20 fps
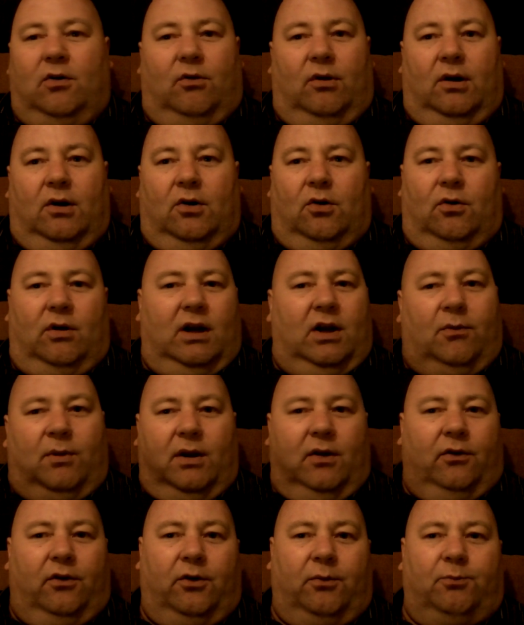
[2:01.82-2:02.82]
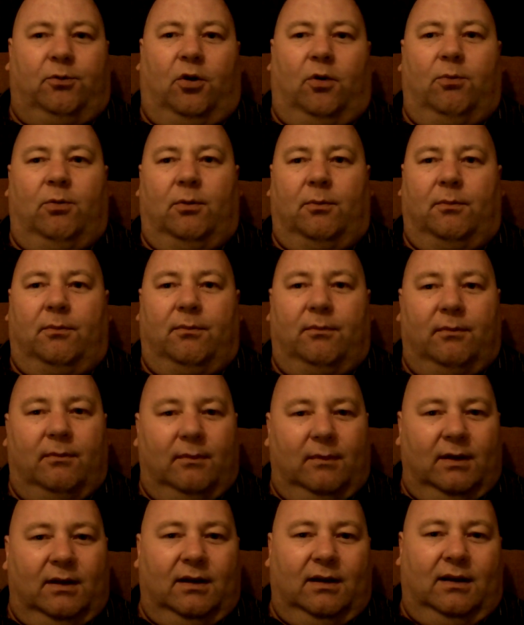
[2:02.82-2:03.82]
or, or anyone else's problem.
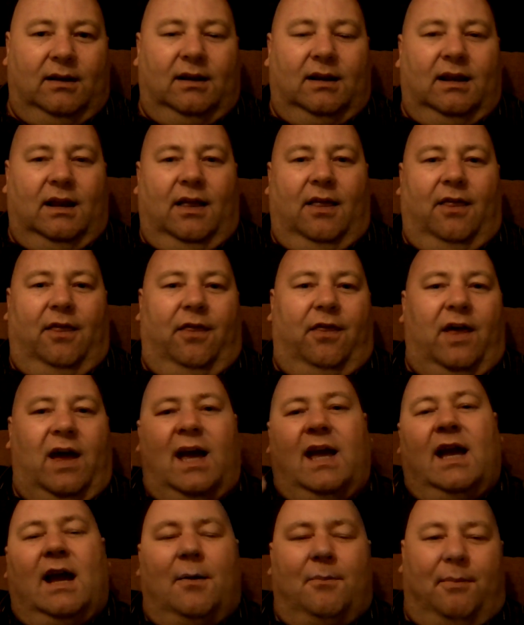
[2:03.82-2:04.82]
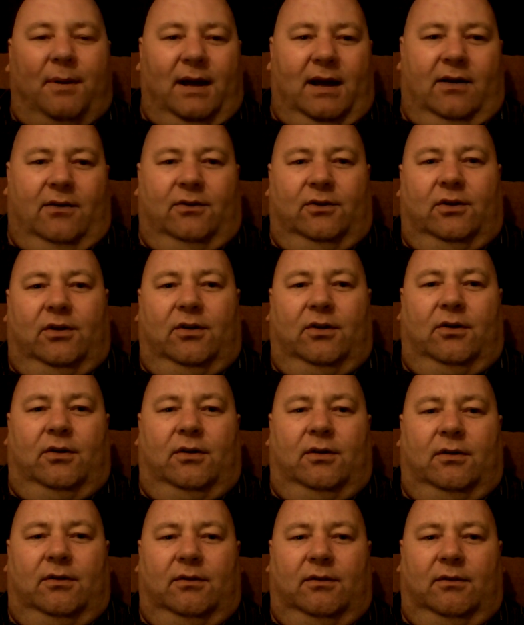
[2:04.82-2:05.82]
They are bound
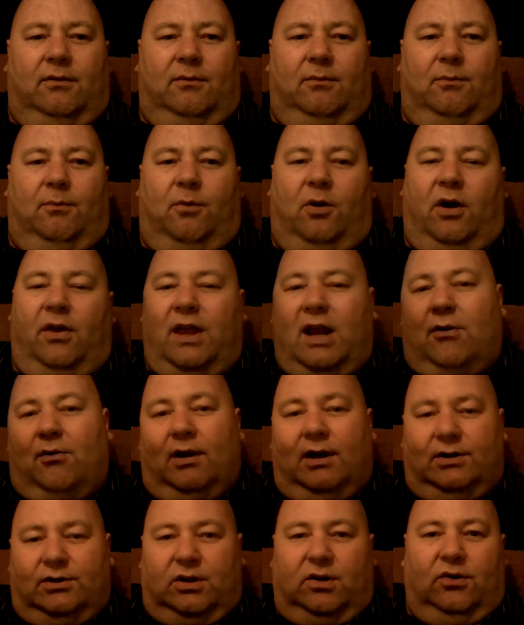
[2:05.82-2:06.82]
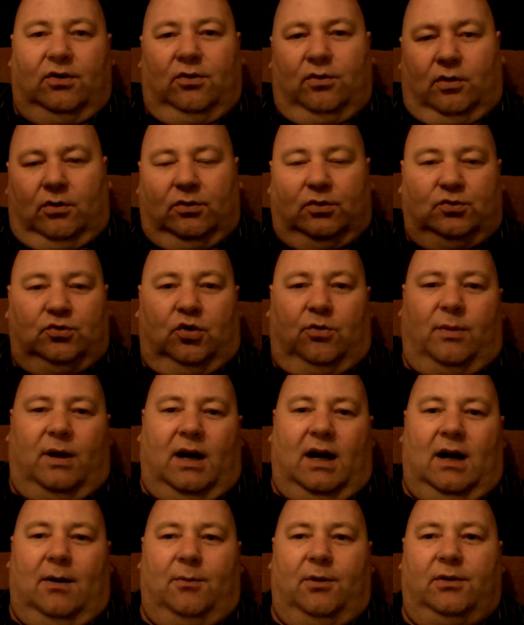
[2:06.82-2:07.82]
by their religion not to draw
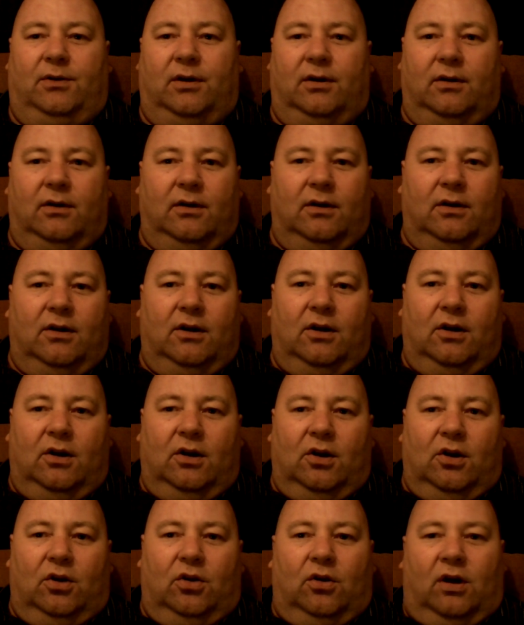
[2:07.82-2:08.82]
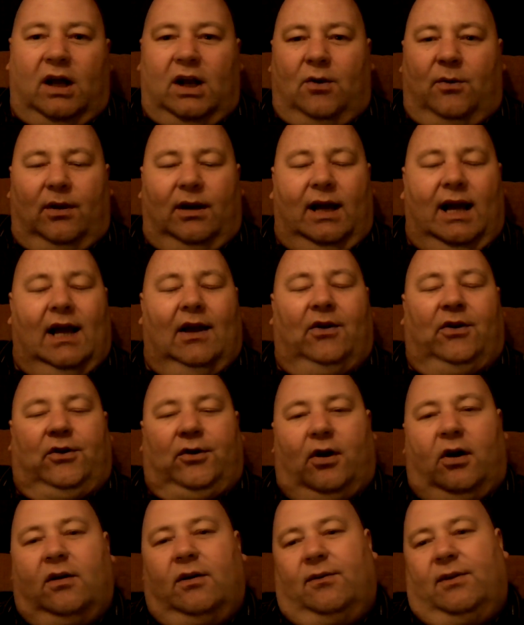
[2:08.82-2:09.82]
Muhammad, not anyone
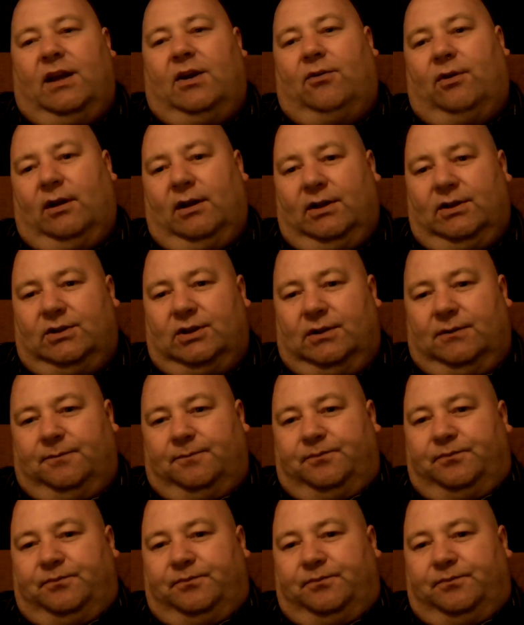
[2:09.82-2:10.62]
outside of their religion.